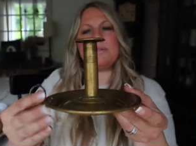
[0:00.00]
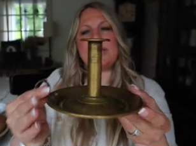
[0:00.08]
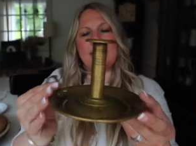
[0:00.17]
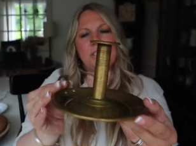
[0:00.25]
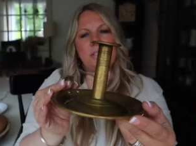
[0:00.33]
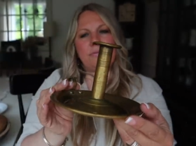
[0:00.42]
was
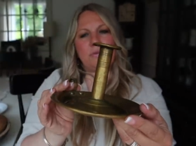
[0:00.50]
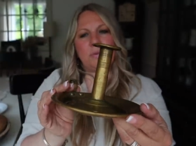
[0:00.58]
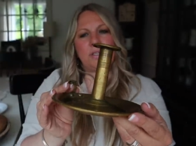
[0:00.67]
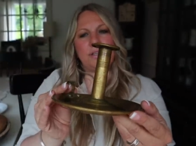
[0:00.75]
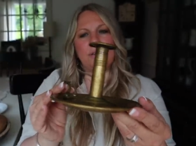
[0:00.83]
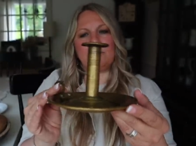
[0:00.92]
actually from
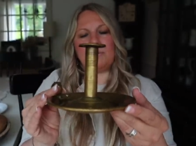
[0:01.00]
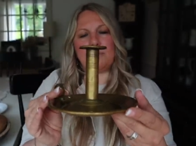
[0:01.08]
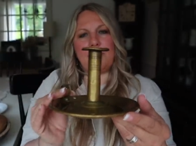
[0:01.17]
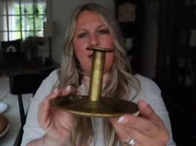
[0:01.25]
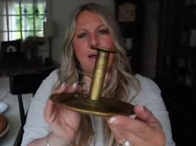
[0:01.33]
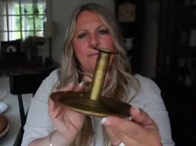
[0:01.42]
her, my
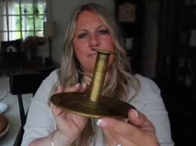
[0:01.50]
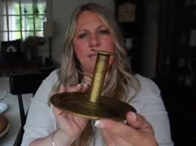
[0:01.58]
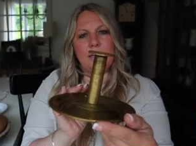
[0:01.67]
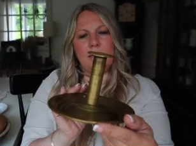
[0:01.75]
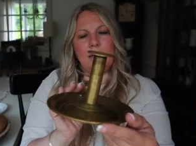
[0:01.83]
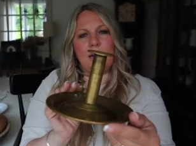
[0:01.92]
mom.
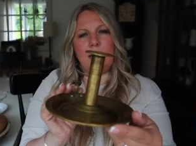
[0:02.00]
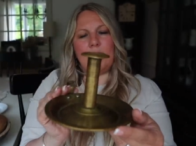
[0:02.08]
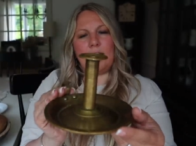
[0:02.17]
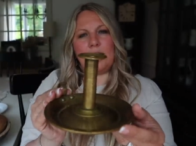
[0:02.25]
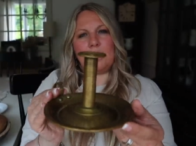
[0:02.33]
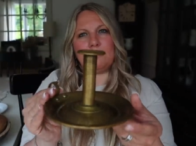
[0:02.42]

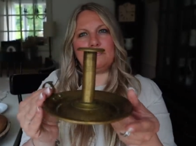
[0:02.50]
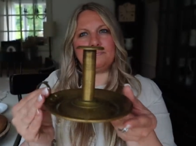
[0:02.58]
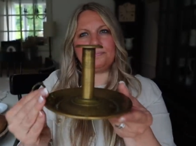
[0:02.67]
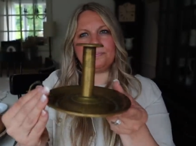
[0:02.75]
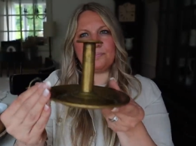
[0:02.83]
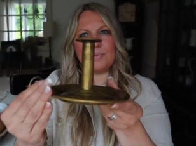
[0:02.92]

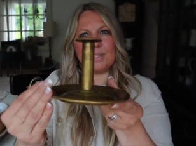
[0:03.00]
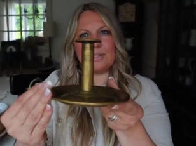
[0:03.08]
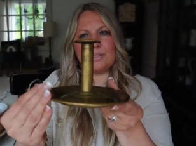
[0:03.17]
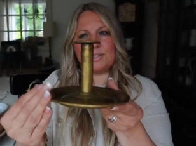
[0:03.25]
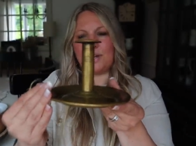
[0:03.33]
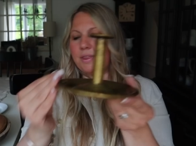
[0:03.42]
Um,
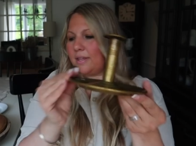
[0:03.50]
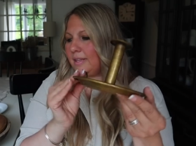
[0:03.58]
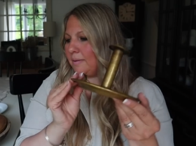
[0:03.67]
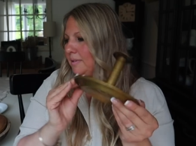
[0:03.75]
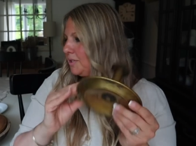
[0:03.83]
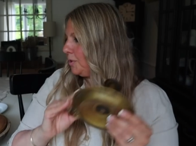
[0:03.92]
so I thought
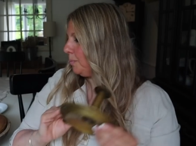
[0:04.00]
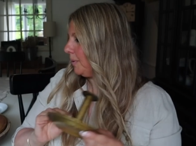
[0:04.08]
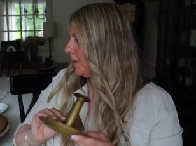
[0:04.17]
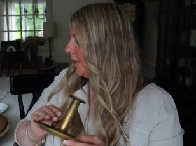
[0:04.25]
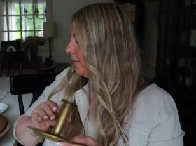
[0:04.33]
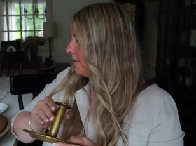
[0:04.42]
that was super
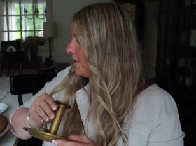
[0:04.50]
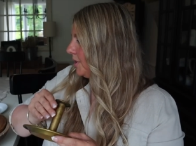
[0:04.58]
cute